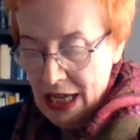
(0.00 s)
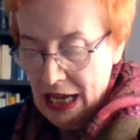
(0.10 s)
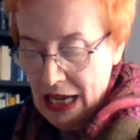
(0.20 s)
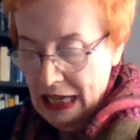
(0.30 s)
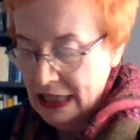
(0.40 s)

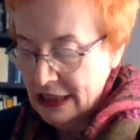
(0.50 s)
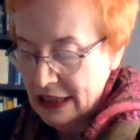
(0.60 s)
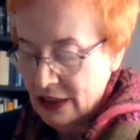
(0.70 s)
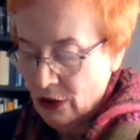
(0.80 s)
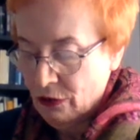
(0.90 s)
And
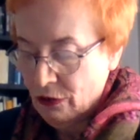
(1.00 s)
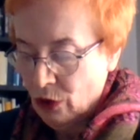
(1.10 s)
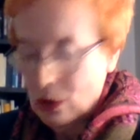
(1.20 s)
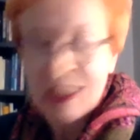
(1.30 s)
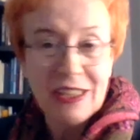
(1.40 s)
of
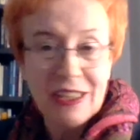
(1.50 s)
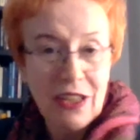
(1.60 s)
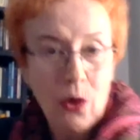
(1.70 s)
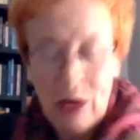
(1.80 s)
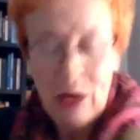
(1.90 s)
course,
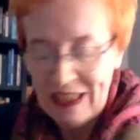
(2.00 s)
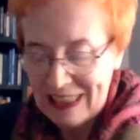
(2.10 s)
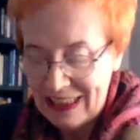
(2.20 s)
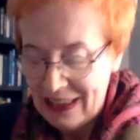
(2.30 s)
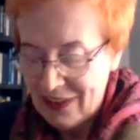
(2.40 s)
all these